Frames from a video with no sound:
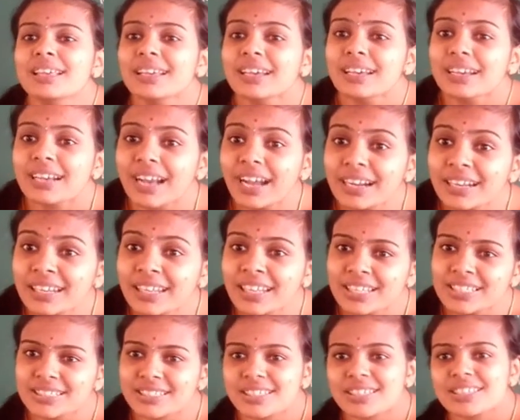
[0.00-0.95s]

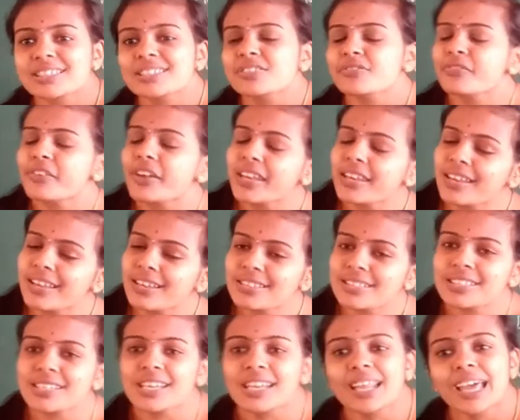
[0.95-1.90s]
conditions,
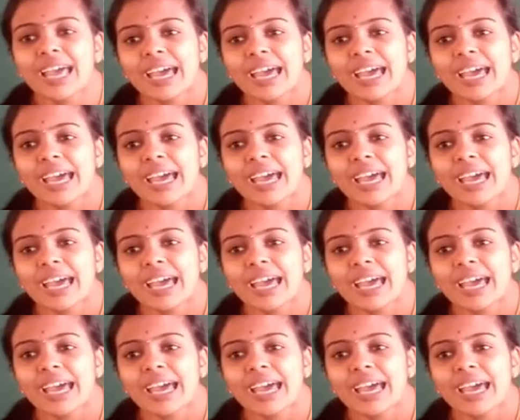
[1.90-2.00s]
financial